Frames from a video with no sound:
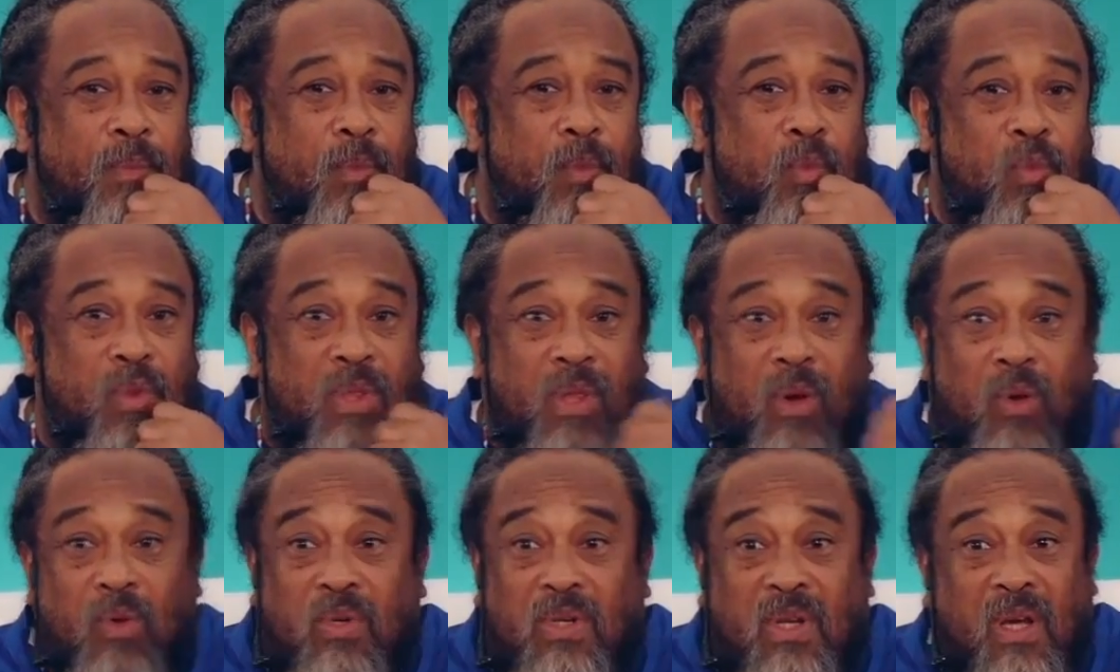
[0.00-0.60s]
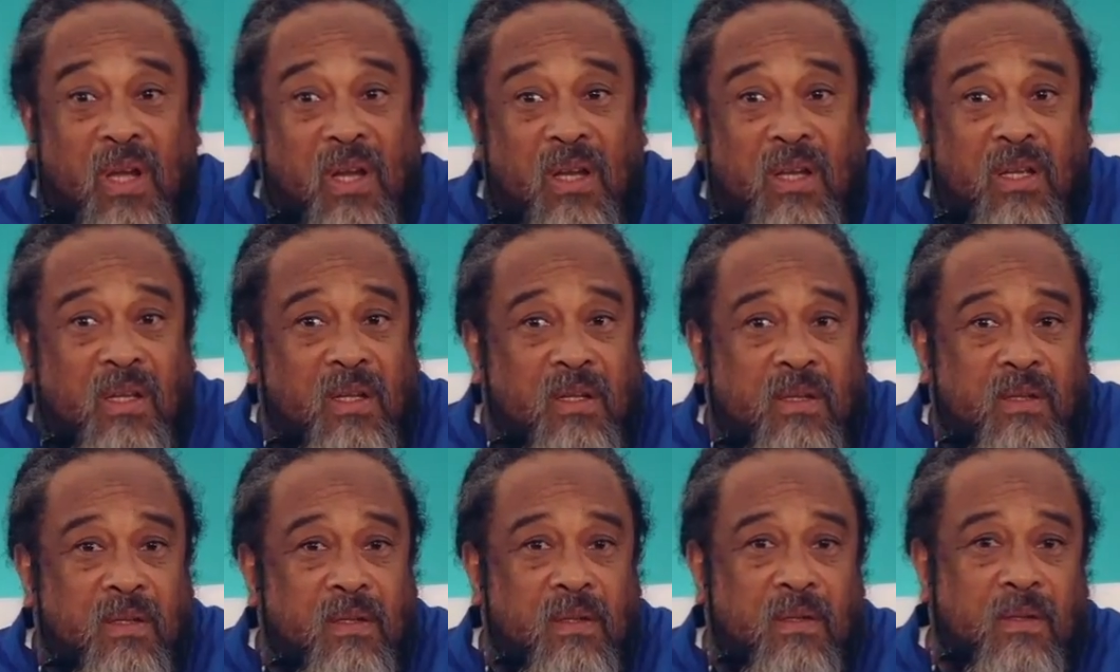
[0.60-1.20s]
without
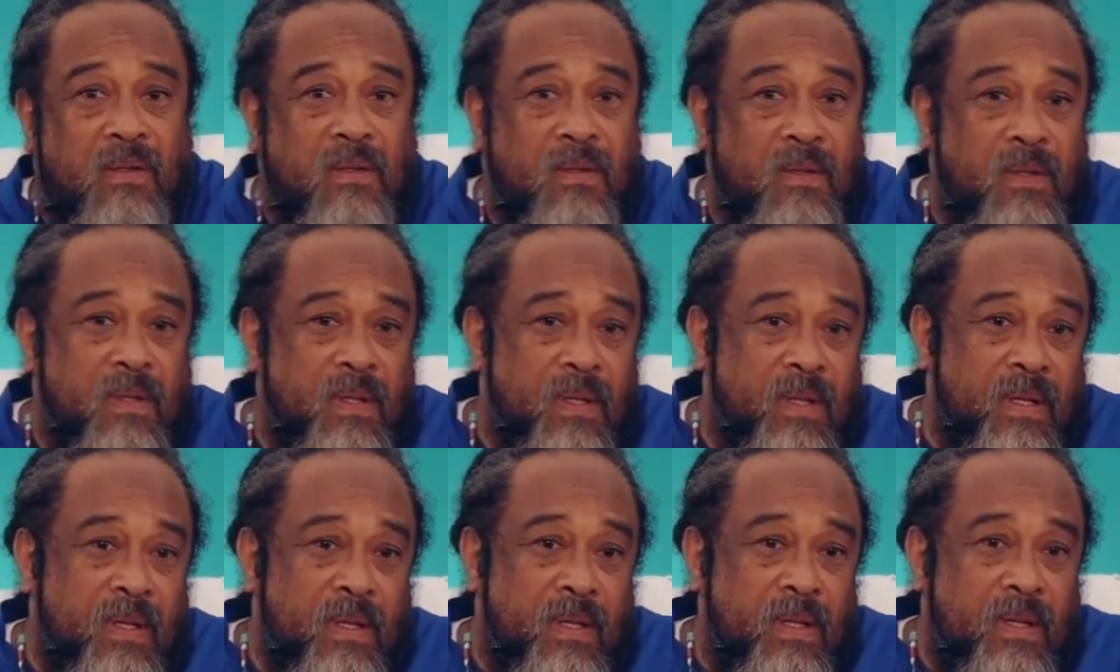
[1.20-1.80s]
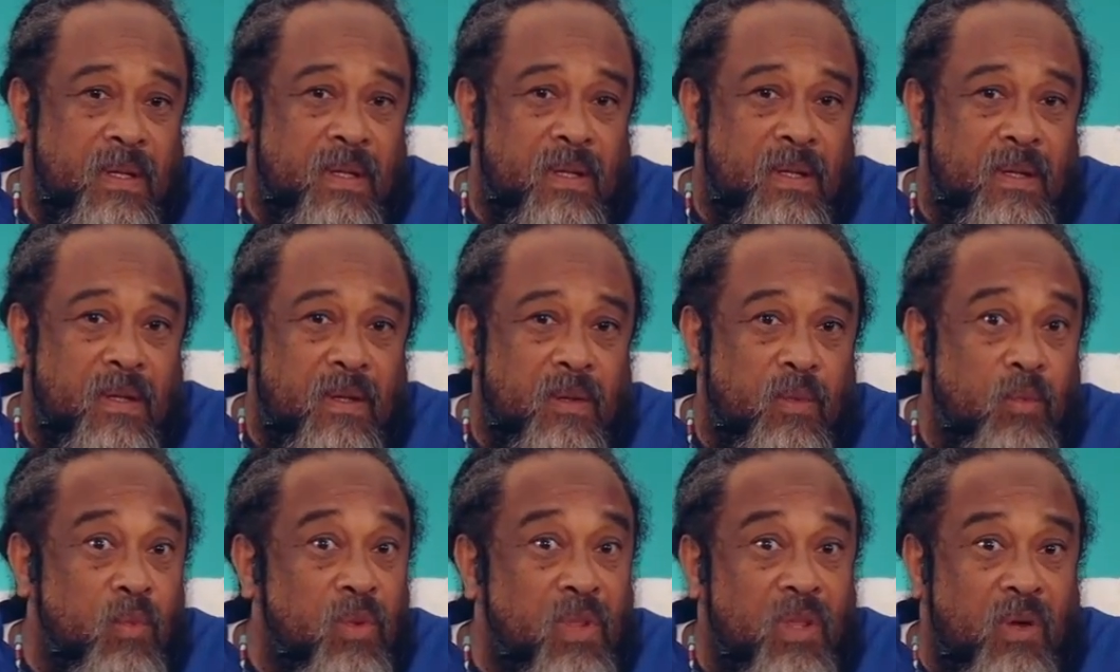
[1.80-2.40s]
color,
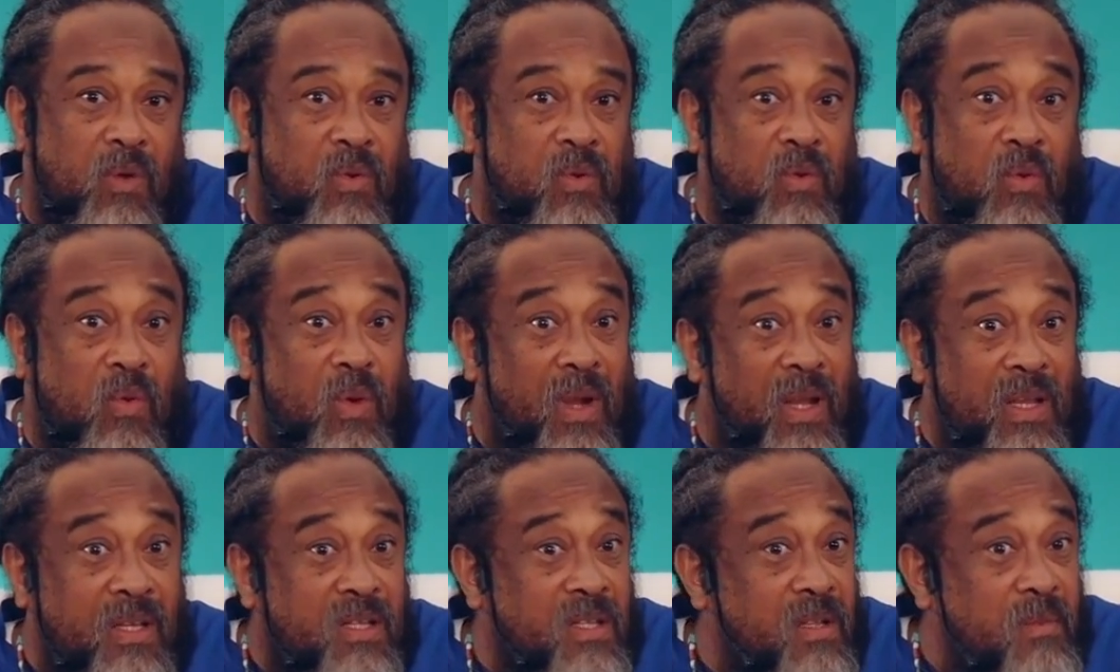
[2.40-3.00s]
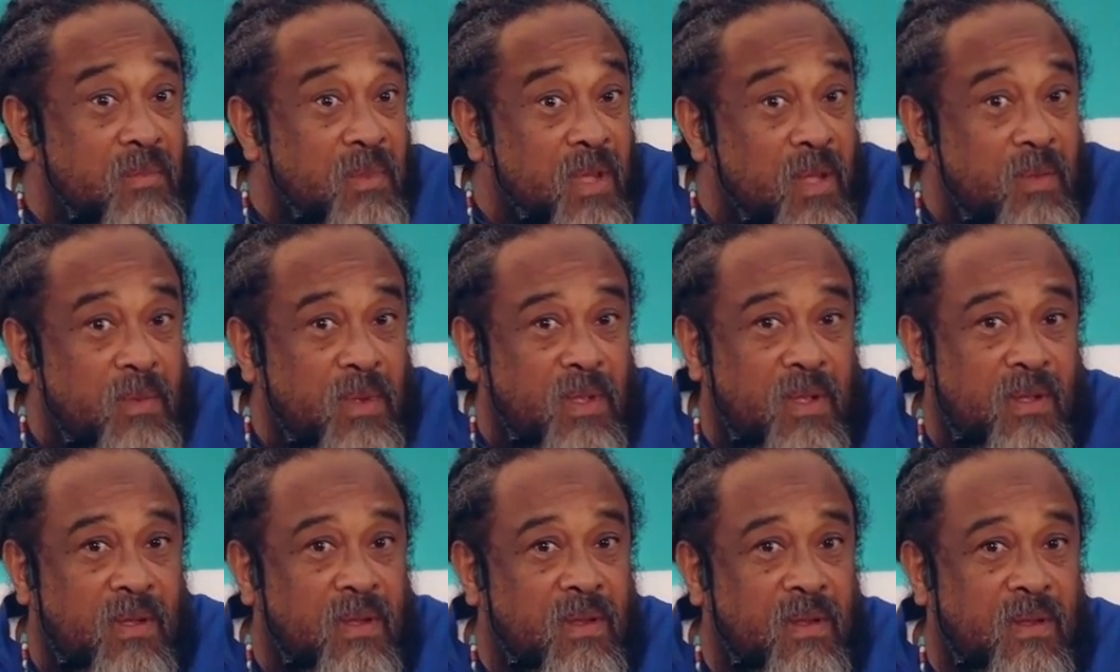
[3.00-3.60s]
without quality
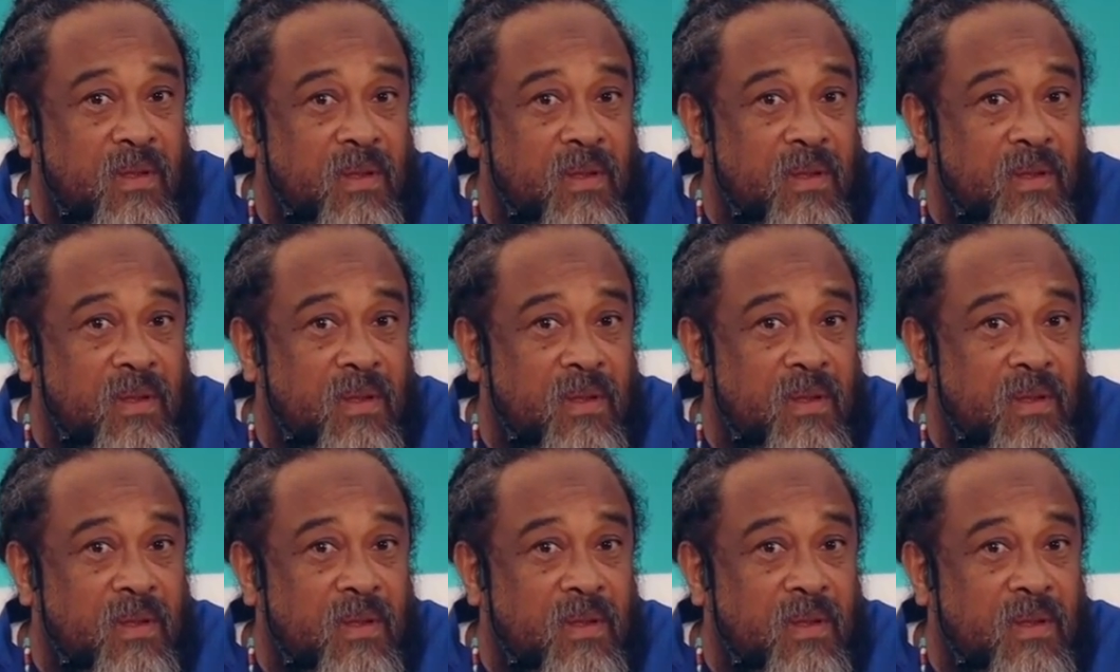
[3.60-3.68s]
maybe.